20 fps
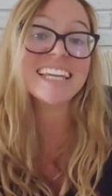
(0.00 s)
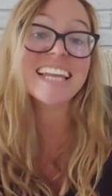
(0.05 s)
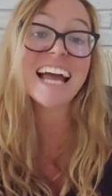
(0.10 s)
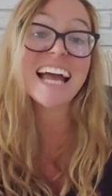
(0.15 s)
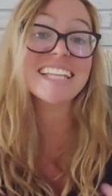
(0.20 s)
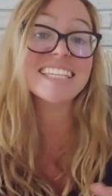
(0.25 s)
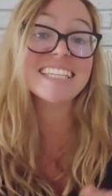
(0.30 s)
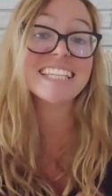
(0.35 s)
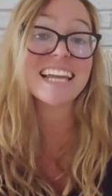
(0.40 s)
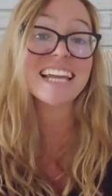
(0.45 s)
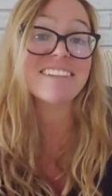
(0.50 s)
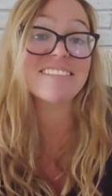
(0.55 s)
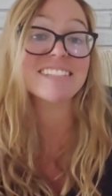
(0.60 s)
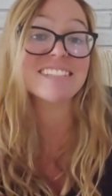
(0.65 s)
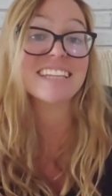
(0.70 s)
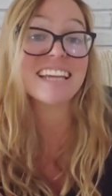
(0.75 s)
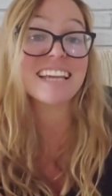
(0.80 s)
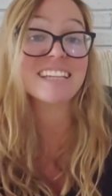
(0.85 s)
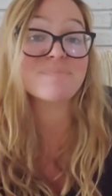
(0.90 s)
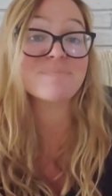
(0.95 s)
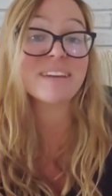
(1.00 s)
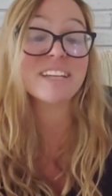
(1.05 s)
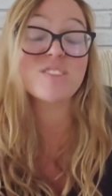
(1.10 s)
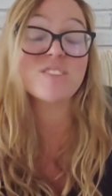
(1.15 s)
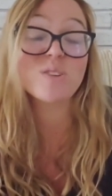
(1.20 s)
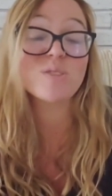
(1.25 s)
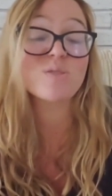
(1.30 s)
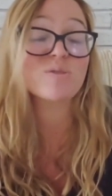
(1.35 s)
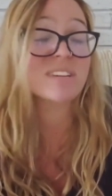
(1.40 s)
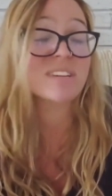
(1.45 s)
The enhanced clarity has
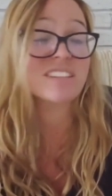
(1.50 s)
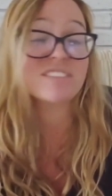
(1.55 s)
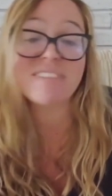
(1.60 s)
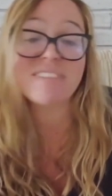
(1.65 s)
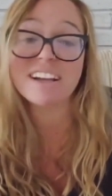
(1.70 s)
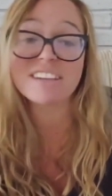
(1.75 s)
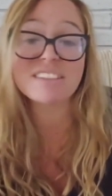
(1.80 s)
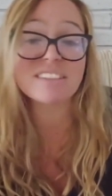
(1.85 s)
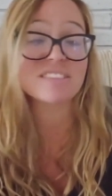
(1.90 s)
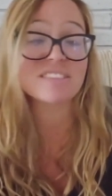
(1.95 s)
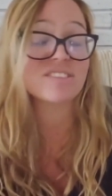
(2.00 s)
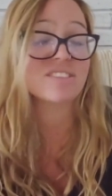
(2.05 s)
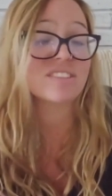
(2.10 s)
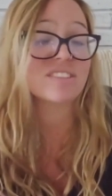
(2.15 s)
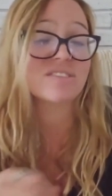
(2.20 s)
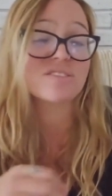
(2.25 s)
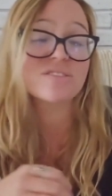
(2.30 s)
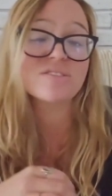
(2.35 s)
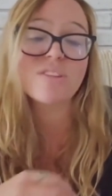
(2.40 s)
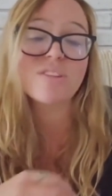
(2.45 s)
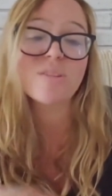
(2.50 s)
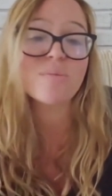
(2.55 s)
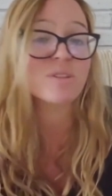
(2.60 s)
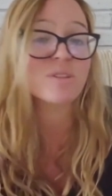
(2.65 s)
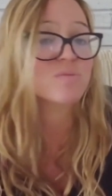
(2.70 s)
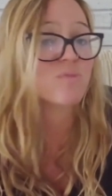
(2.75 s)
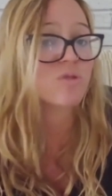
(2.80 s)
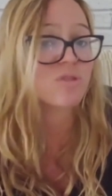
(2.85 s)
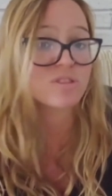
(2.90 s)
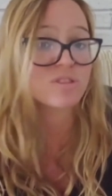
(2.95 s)
made social interactions just so
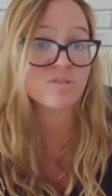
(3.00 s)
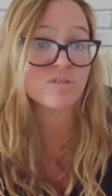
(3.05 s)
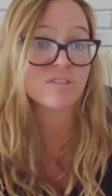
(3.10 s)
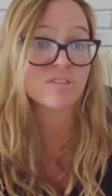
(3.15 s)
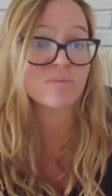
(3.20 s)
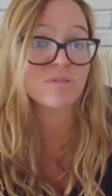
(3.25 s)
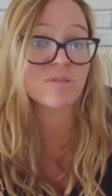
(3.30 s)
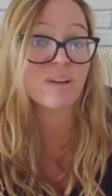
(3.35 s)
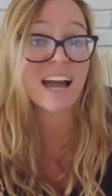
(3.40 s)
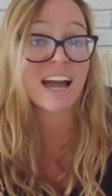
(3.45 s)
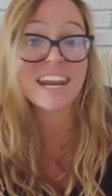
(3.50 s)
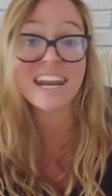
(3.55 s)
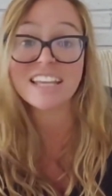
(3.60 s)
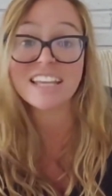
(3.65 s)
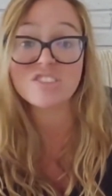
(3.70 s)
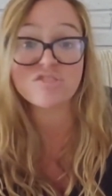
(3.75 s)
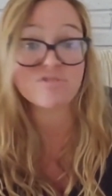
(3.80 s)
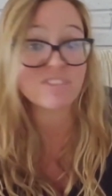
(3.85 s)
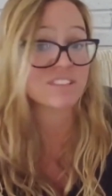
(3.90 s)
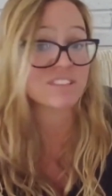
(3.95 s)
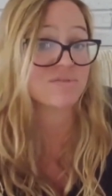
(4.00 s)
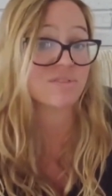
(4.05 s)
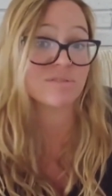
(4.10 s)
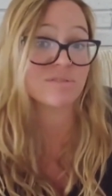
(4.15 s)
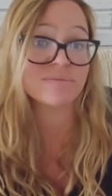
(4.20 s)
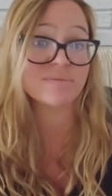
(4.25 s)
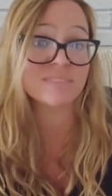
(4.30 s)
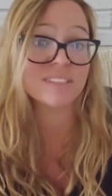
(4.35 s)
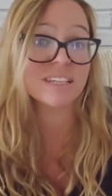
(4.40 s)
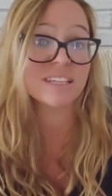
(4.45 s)
much more enjoyable and less
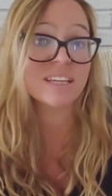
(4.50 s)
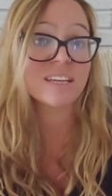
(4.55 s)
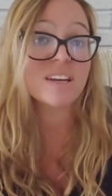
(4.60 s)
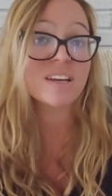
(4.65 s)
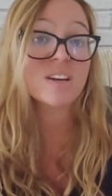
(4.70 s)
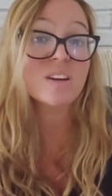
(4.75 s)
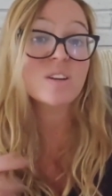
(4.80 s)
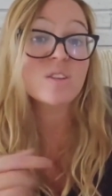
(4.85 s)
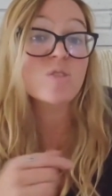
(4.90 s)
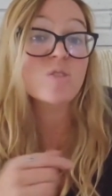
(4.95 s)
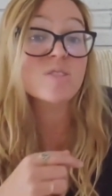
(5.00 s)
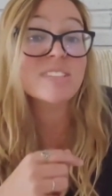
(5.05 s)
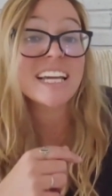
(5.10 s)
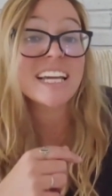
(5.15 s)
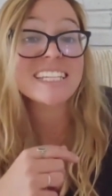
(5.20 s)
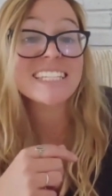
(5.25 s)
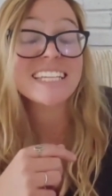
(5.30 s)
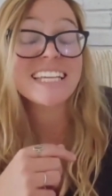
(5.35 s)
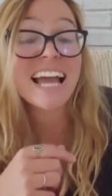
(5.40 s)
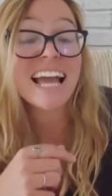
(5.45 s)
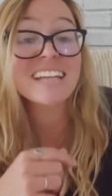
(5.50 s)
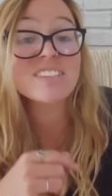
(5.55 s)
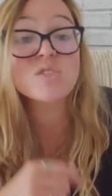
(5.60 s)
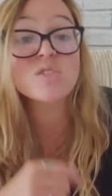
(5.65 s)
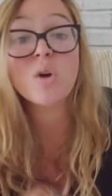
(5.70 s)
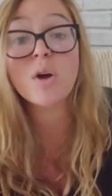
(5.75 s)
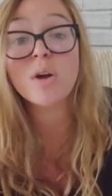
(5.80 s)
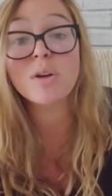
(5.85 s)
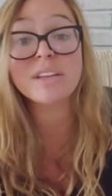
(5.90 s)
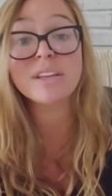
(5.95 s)
stressful. Cortexi has
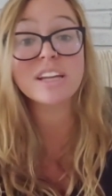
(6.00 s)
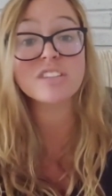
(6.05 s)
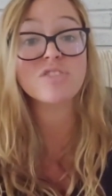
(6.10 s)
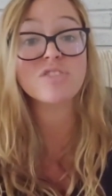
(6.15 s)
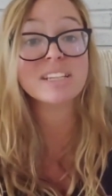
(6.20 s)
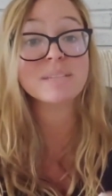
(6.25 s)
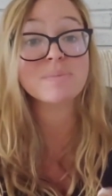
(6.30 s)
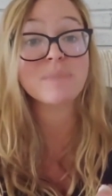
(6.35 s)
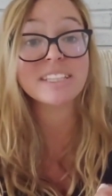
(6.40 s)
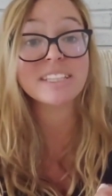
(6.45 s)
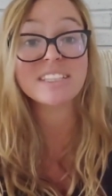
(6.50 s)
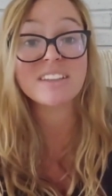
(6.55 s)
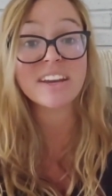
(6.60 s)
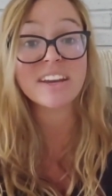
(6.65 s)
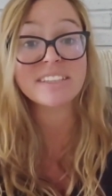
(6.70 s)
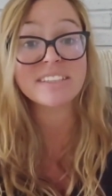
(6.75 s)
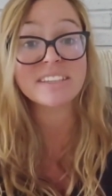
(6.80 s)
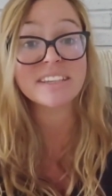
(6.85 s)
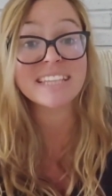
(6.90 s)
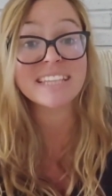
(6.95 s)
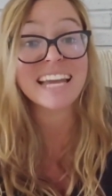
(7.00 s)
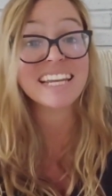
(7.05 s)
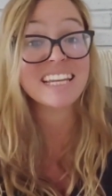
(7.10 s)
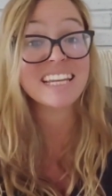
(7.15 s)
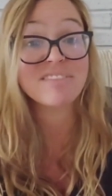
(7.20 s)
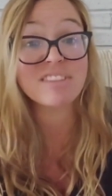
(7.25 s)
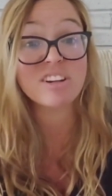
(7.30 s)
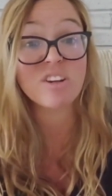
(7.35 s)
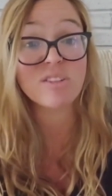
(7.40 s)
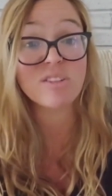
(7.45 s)
not only addressed my tinnitus and
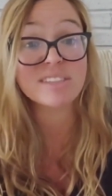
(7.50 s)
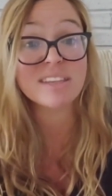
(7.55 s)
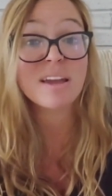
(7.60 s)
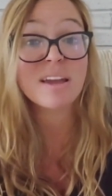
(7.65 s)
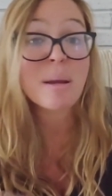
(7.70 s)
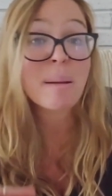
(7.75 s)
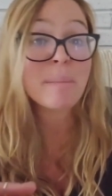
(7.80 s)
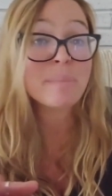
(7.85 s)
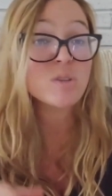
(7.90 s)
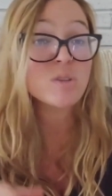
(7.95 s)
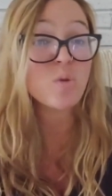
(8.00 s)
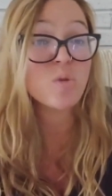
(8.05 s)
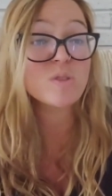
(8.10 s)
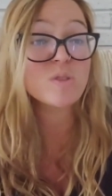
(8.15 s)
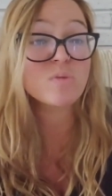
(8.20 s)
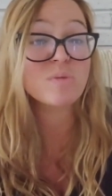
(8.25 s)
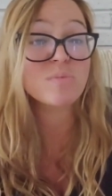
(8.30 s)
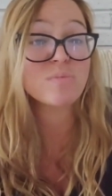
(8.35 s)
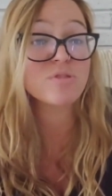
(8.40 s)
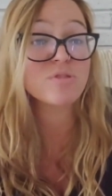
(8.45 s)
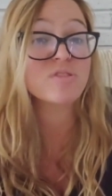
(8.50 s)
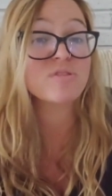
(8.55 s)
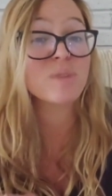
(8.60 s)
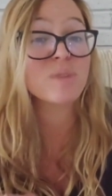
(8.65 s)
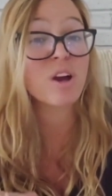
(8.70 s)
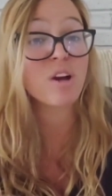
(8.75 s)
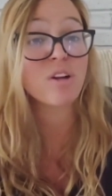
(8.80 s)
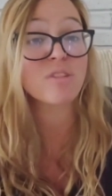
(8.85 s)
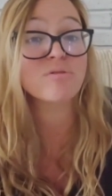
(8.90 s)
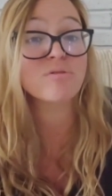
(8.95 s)
hearing loss, it's also
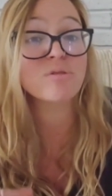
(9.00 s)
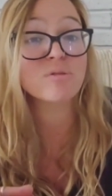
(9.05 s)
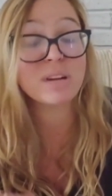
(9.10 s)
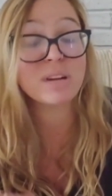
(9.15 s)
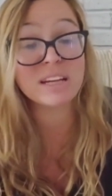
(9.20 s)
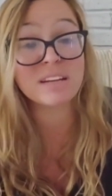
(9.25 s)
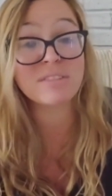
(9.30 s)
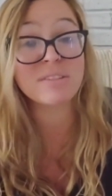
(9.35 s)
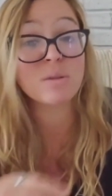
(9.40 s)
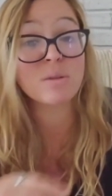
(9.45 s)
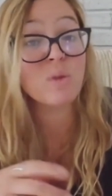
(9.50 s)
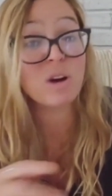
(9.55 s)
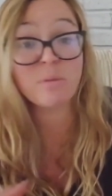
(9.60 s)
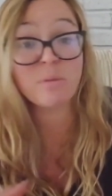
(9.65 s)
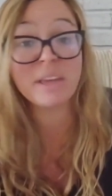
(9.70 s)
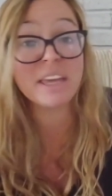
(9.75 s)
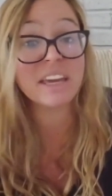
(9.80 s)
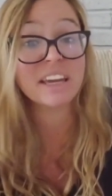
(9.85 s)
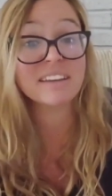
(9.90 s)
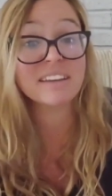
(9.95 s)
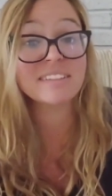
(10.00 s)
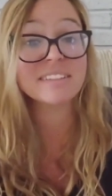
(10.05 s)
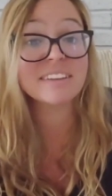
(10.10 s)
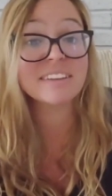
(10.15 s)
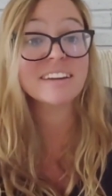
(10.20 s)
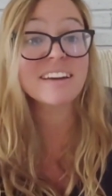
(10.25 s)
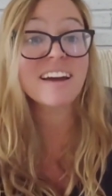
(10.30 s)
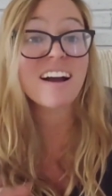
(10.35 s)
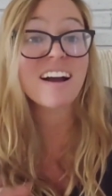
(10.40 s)
improved my overall hearing well-being.